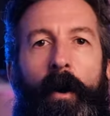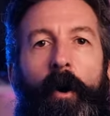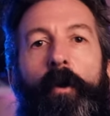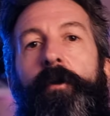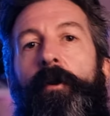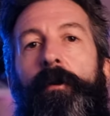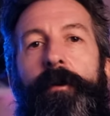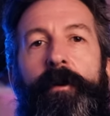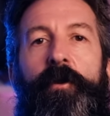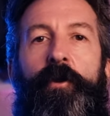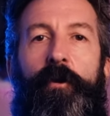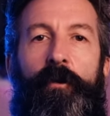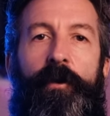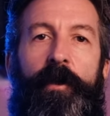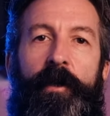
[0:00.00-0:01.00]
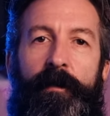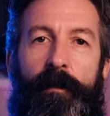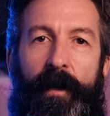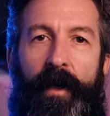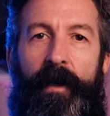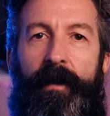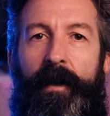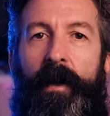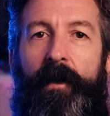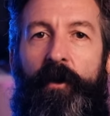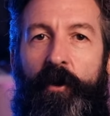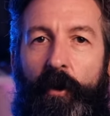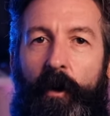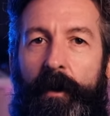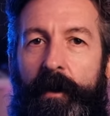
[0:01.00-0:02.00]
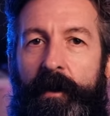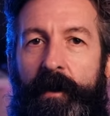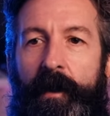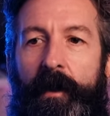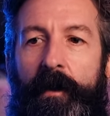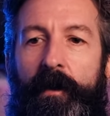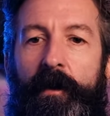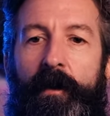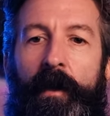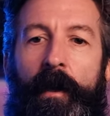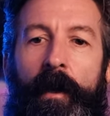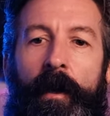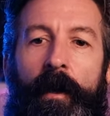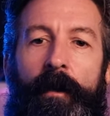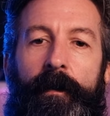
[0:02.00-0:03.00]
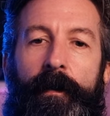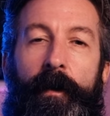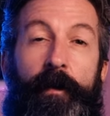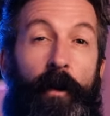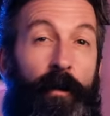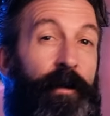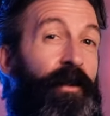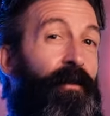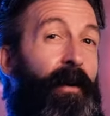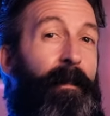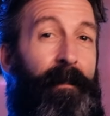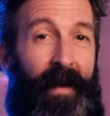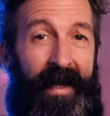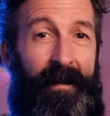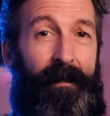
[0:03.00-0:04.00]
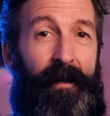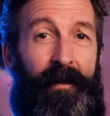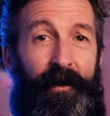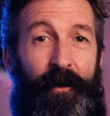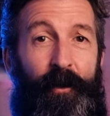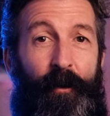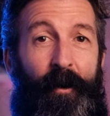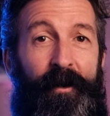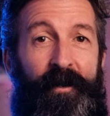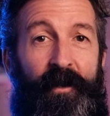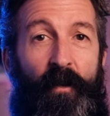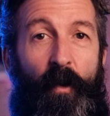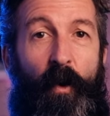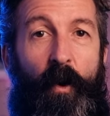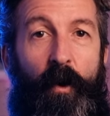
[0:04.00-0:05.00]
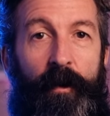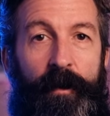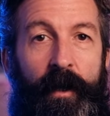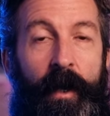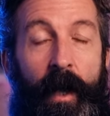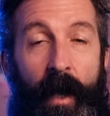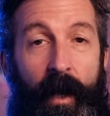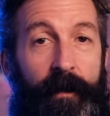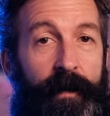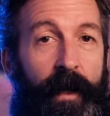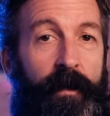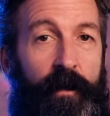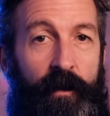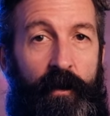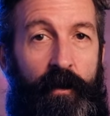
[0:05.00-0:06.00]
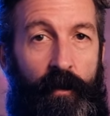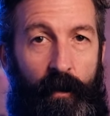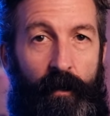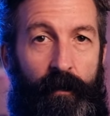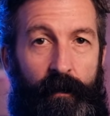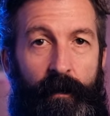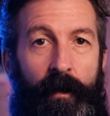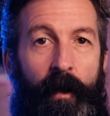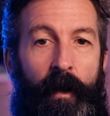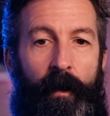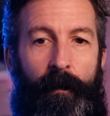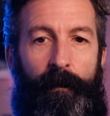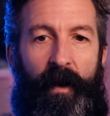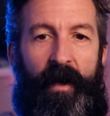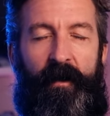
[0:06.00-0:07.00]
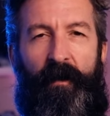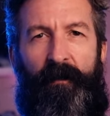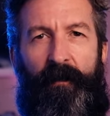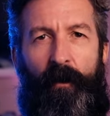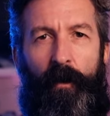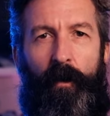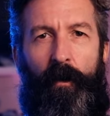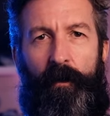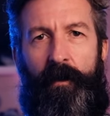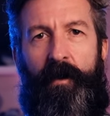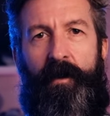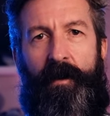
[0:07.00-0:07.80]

Although the judges make their choices, There's also a People's Choice Award, and that's done by the votes